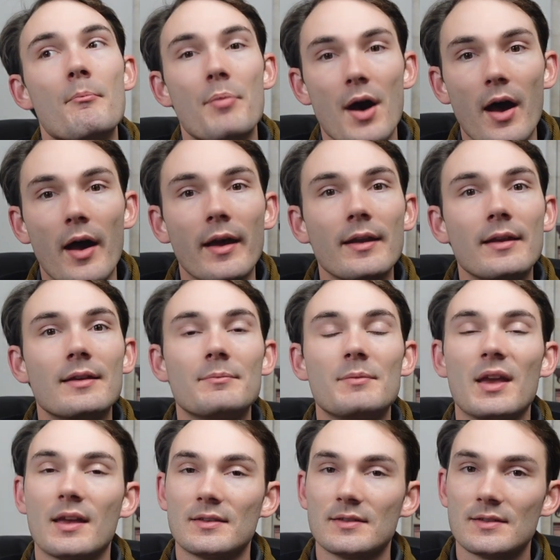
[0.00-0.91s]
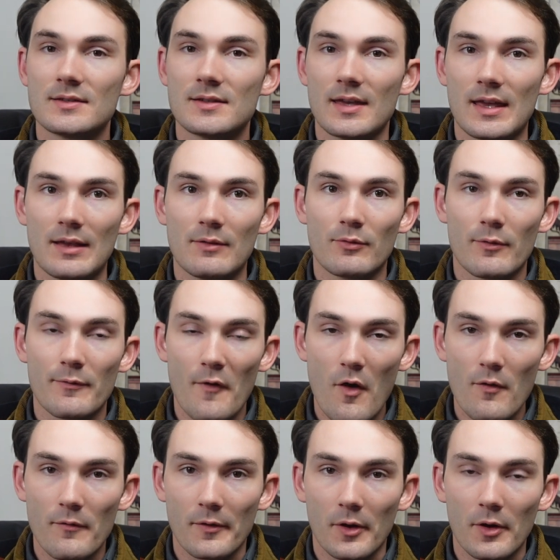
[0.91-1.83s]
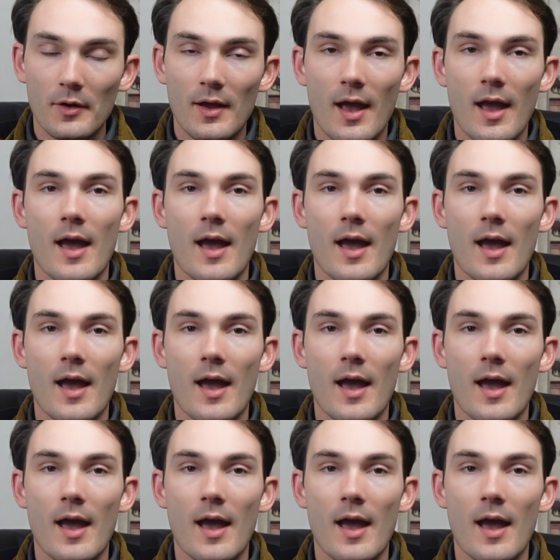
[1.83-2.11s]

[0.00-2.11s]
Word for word: but because it's a revolver,